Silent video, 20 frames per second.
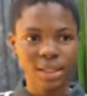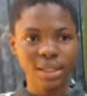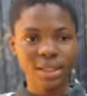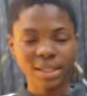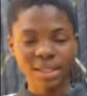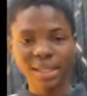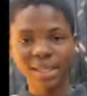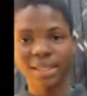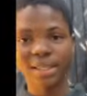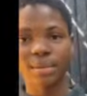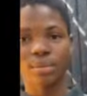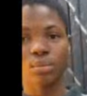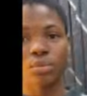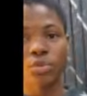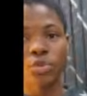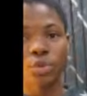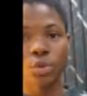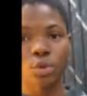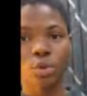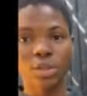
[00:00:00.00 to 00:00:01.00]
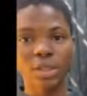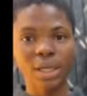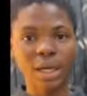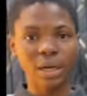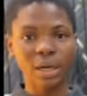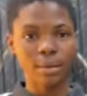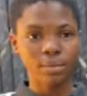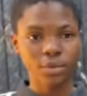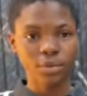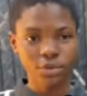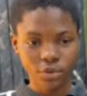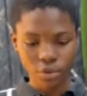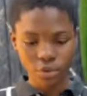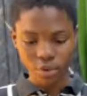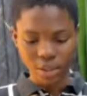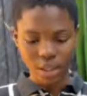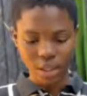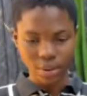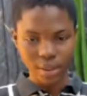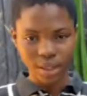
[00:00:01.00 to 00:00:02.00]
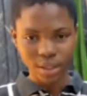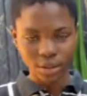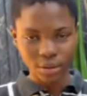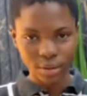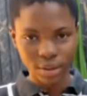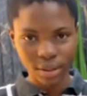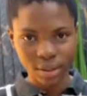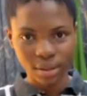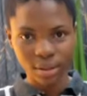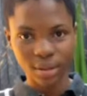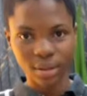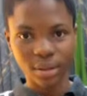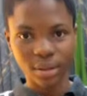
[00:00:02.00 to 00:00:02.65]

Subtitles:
Instead, move closer while shooting.